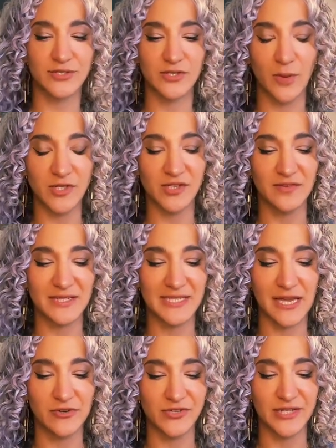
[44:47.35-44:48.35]
So much of
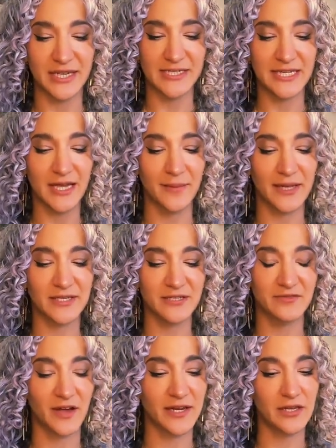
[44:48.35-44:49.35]
this energy that I see coming into
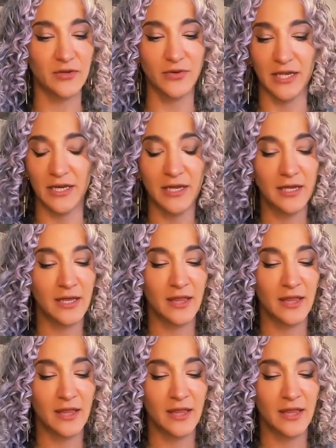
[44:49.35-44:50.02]
divine union,